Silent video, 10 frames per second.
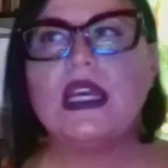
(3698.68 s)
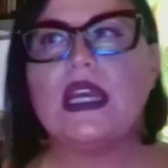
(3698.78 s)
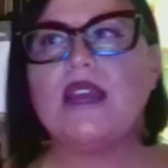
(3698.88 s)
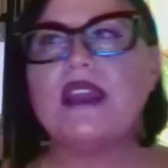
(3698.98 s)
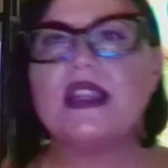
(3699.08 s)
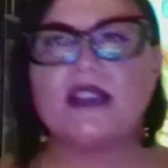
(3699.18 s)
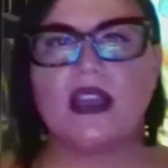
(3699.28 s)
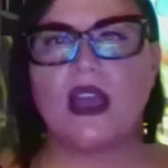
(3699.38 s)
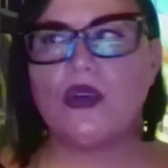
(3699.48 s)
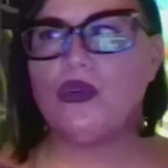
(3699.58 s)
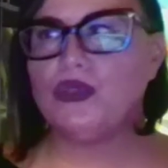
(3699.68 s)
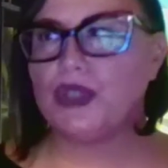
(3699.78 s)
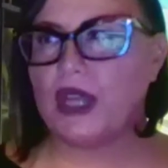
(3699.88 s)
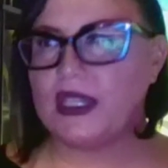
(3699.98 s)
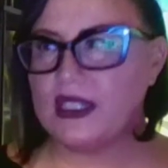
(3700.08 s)
And then as I got older,
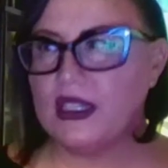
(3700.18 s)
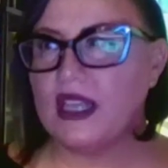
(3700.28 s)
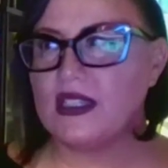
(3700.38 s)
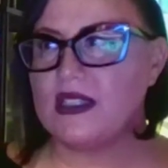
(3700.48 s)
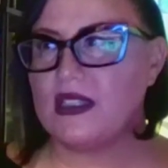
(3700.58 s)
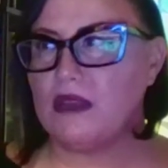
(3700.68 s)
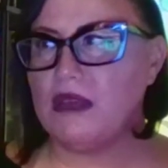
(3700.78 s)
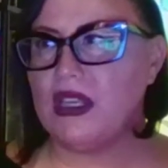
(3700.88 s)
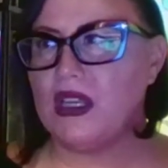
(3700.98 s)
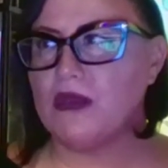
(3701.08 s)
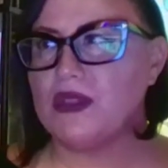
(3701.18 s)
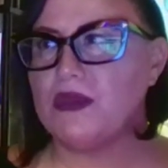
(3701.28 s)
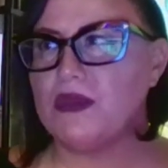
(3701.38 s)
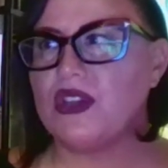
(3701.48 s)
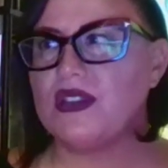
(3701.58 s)
I did like to see mediums
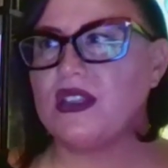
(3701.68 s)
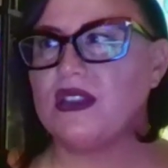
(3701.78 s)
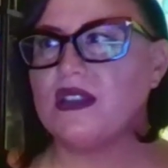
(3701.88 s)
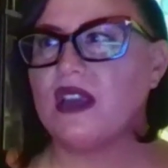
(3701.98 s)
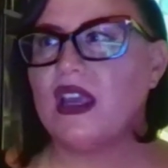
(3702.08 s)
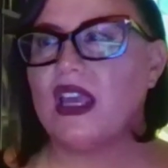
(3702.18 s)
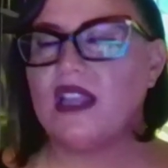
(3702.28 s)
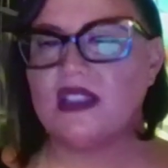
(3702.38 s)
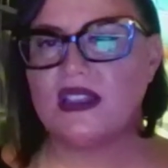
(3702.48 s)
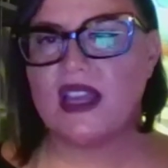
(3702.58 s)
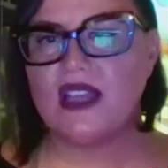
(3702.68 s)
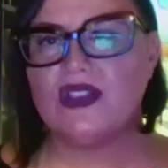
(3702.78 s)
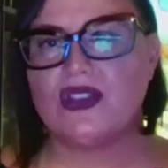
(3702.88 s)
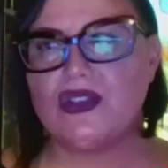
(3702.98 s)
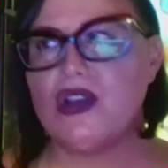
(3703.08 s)
because it's nice
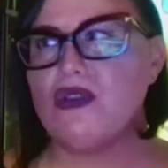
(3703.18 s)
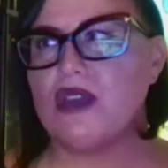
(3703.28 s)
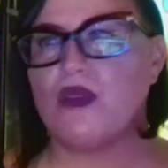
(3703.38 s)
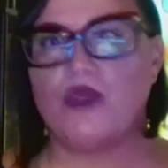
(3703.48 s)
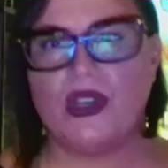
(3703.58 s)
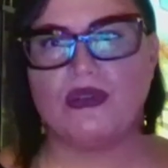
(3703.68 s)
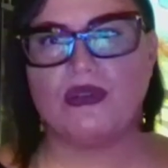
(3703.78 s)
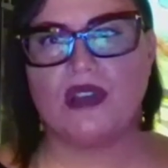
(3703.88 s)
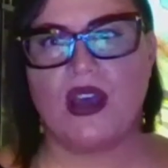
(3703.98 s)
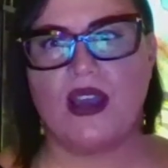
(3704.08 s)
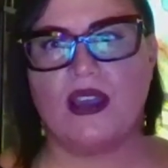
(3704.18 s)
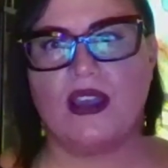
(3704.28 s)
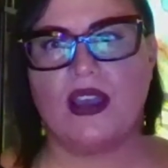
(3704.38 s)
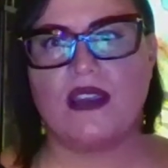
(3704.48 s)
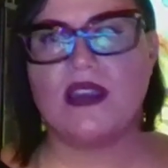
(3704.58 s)
to know that we don't die
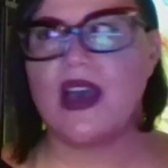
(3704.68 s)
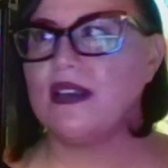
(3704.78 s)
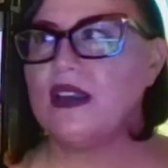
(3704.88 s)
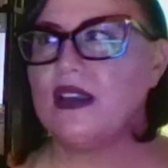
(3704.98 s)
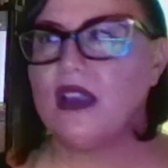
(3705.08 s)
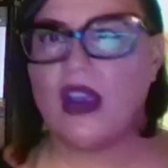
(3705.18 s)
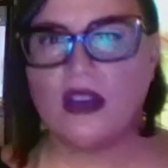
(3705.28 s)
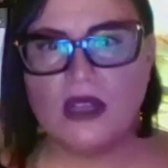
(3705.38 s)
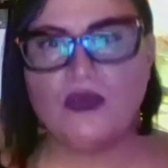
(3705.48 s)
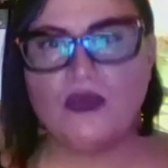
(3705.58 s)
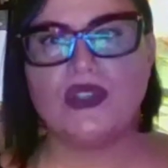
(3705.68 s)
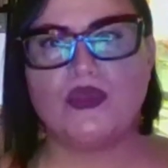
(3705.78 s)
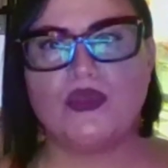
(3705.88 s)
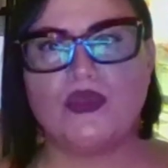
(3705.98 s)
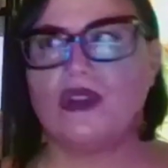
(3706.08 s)
and that our loved ones
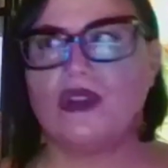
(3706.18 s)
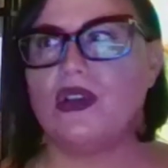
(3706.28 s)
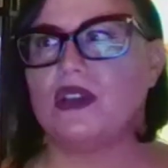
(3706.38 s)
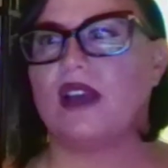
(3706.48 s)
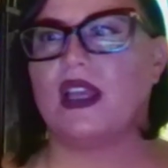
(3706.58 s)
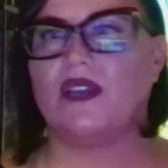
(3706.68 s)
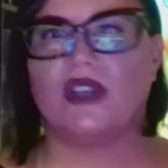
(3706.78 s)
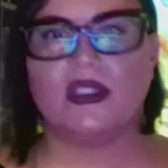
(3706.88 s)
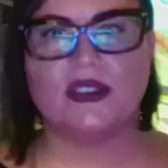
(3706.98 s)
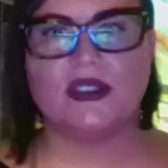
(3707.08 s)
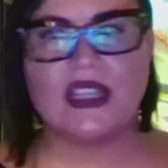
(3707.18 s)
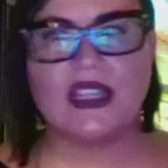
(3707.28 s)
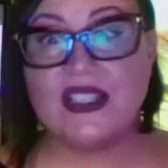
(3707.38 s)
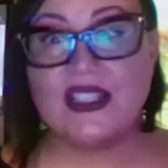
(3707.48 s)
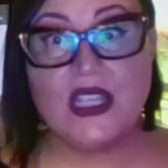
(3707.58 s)
walk alongside of us and
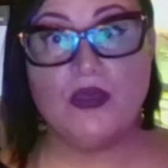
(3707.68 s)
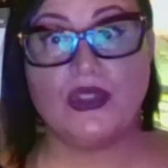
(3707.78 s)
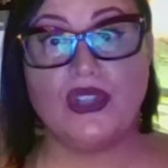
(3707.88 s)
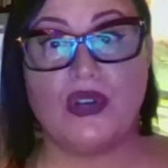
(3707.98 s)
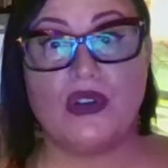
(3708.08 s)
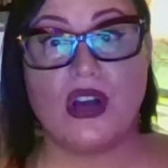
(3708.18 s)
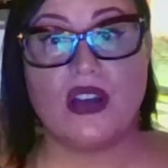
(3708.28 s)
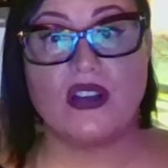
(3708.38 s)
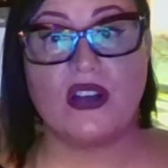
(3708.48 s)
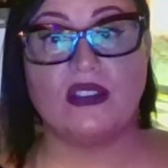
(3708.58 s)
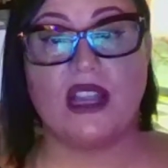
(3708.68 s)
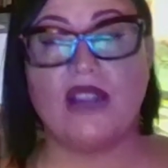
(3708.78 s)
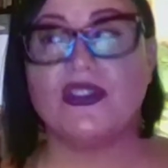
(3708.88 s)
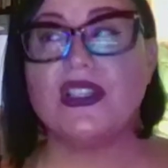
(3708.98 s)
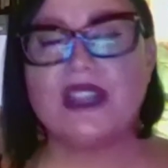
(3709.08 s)
they see what's going on in our life
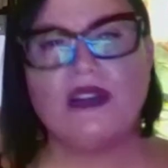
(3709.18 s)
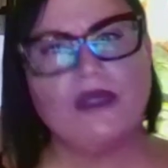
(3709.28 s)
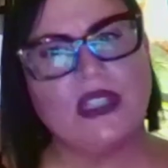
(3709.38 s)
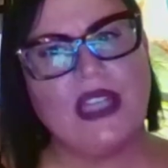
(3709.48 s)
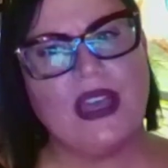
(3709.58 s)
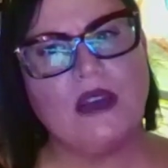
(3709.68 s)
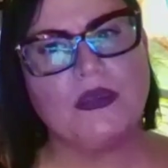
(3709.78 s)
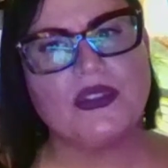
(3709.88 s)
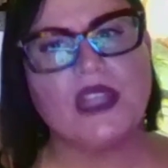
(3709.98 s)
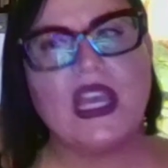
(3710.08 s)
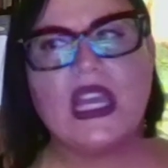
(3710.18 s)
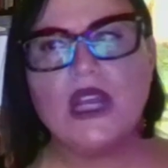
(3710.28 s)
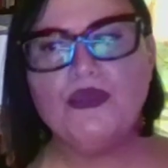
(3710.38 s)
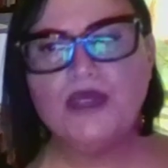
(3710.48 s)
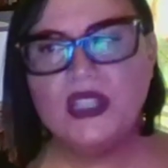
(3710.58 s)
because that really helps.
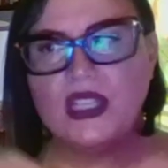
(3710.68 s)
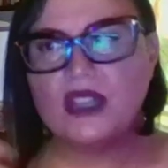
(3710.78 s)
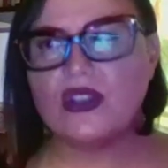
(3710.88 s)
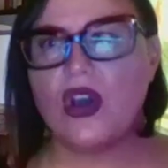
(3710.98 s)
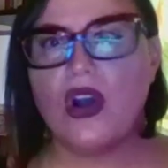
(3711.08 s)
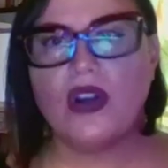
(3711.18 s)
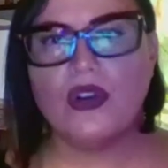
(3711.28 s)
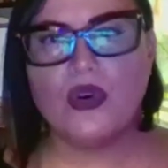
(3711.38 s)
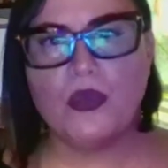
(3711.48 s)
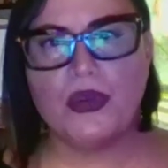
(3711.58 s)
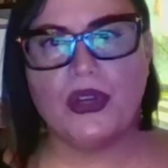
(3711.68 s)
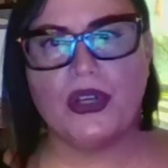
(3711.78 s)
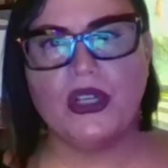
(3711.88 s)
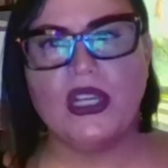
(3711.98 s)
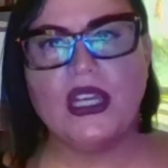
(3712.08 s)
It really is a heart
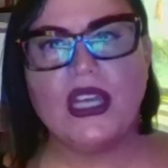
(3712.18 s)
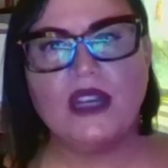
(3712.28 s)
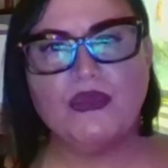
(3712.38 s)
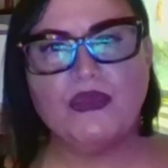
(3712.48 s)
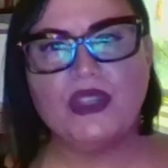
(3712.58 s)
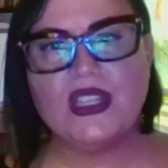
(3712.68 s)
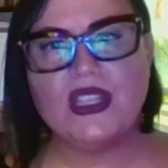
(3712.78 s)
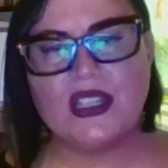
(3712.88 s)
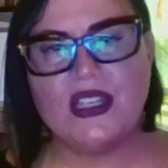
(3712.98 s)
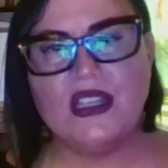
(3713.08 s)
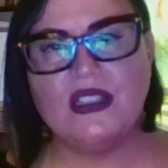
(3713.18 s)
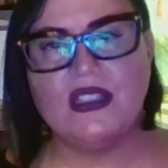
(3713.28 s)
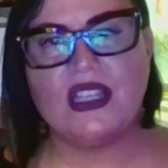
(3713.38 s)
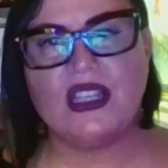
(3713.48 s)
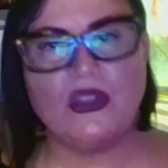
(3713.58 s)
opener and it really is a
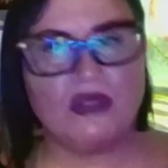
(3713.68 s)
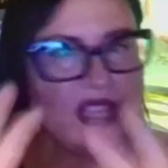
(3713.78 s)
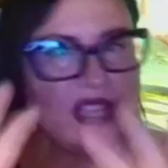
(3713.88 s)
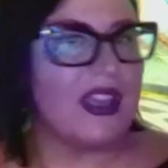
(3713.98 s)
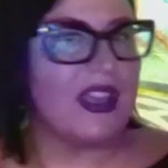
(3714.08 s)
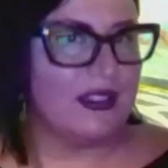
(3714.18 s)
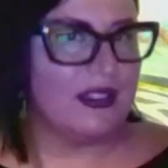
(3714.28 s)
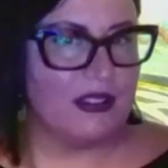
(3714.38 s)
healing and you see it